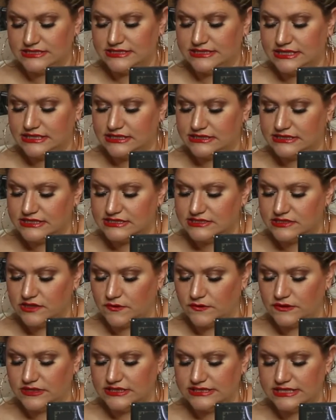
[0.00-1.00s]
Seal doesn't
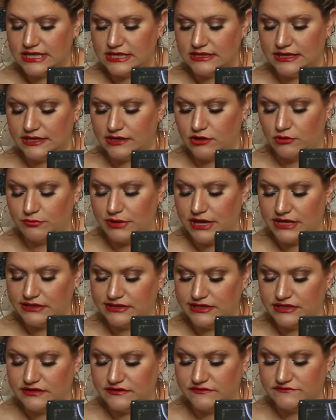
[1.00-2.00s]
only tell a
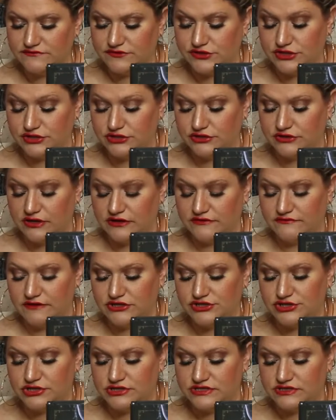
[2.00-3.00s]
compelling and
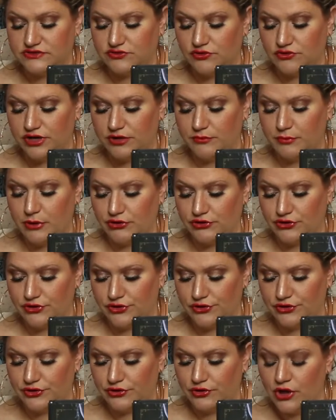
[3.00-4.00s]
adventurous story about a
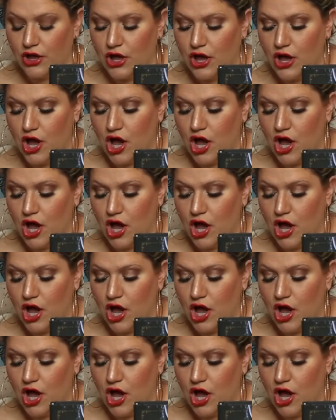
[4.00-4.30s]
girl